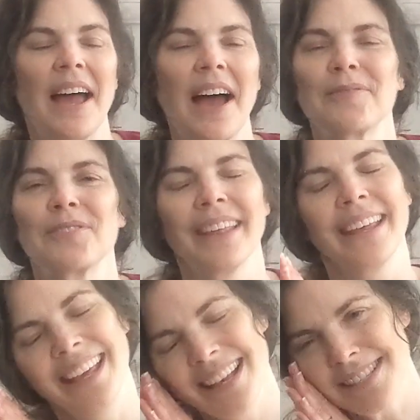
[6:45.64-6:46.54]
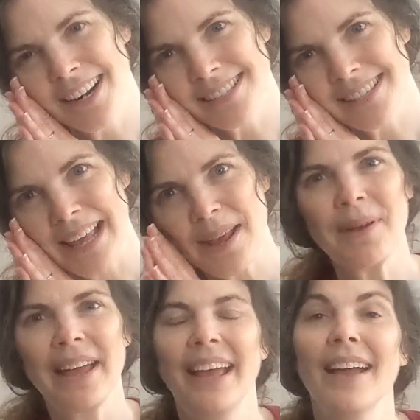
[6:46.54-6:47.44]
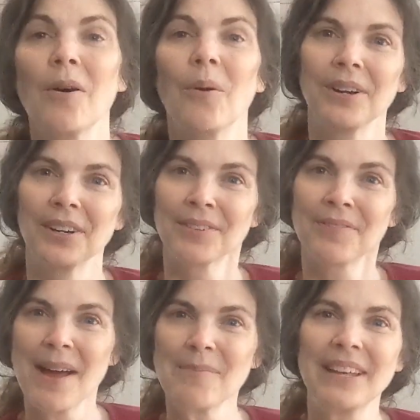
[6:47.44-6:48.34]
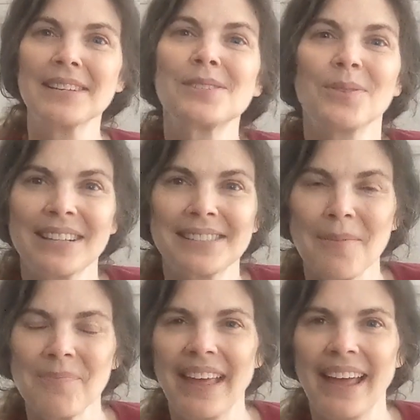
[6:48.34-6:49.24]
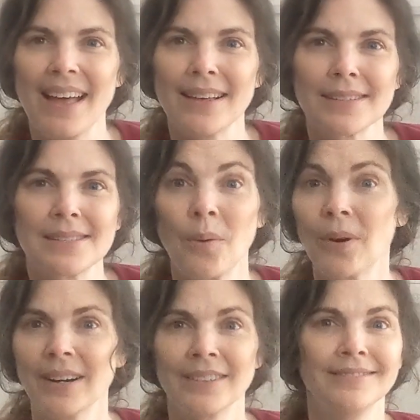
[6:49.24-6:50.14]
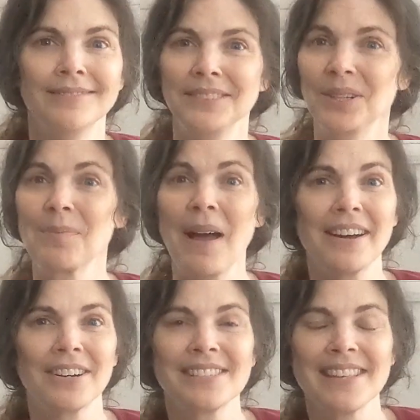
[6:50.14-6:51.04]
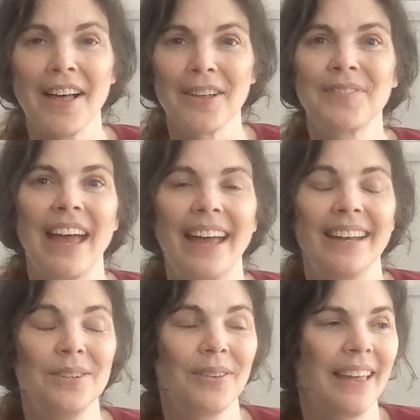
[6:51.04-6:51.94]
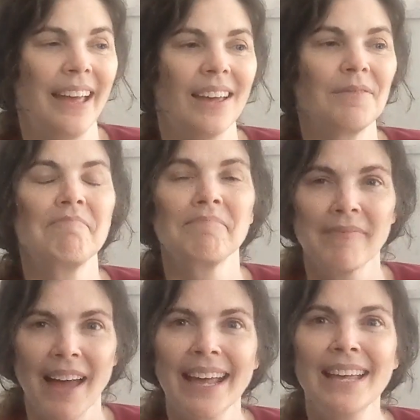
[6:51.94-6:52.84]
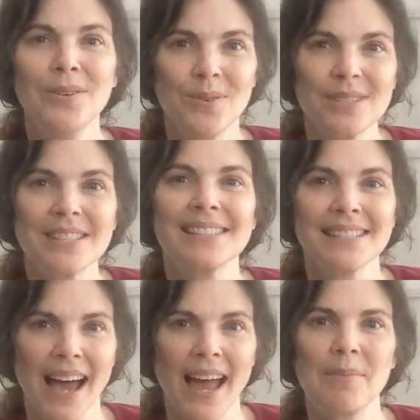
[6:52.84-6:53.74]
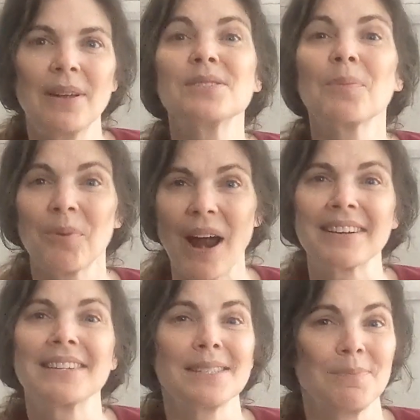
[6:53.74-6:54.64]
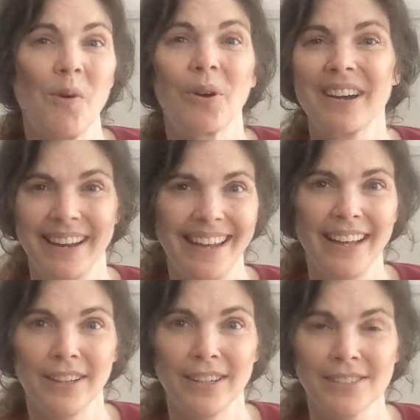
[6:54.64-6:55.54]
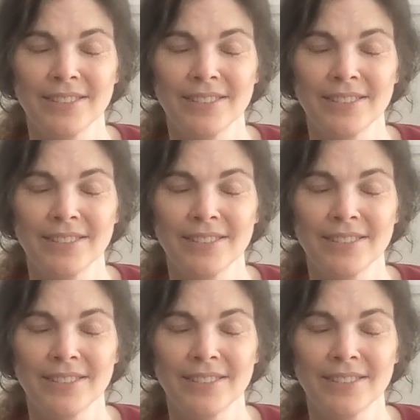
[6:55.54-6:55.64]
after the kids are sleeping or your family is doing something else or you're by yourself and you think, I can use this time to practice more English.